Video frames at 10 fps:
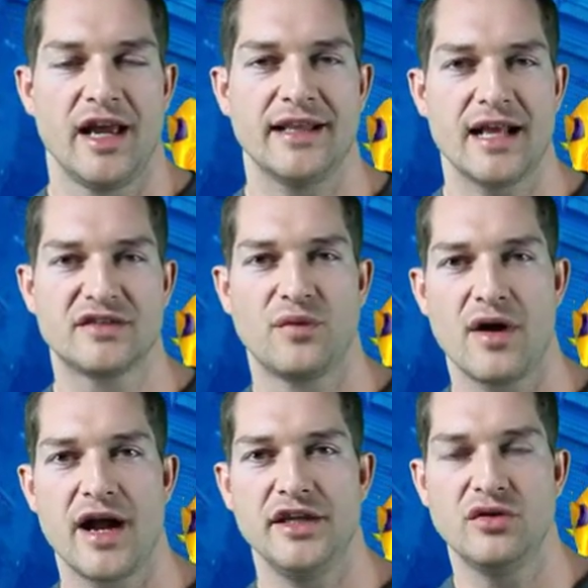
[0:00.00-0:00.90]
and that's
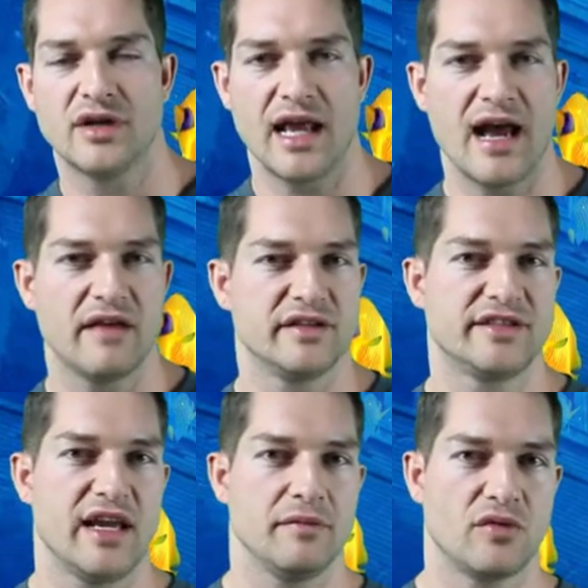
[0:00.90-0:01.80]
why you can have the
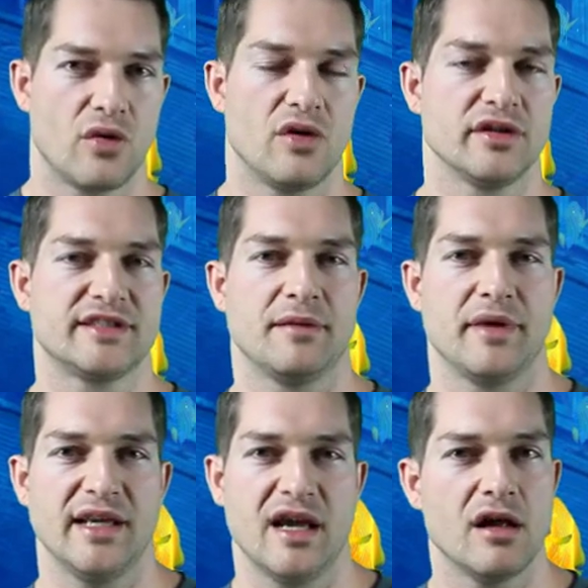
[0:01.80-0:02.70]
same coral as
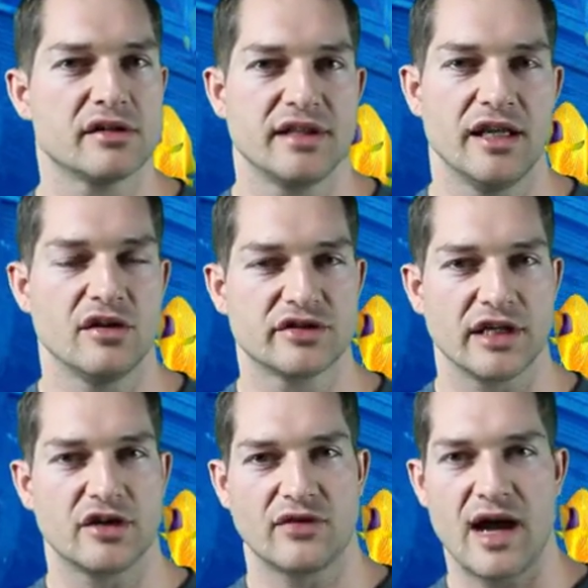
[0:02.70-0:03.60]
somebody else, and it looks
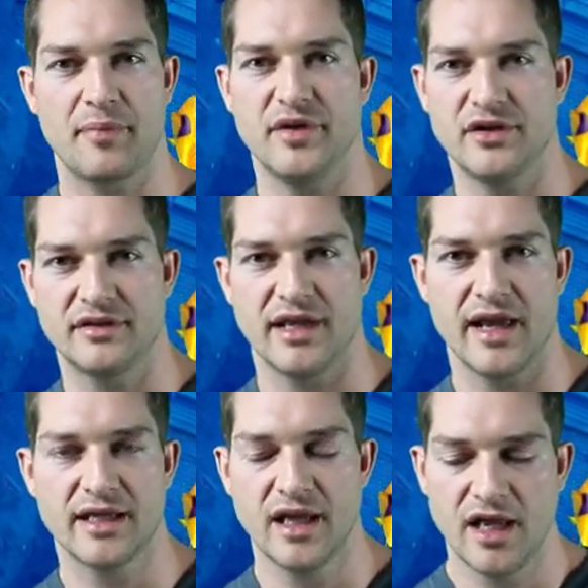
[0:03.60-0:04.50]
like crap in your
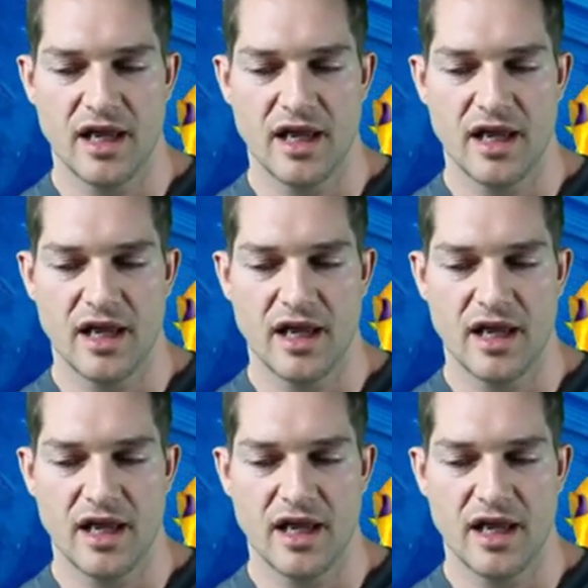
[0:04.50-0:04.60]
tank,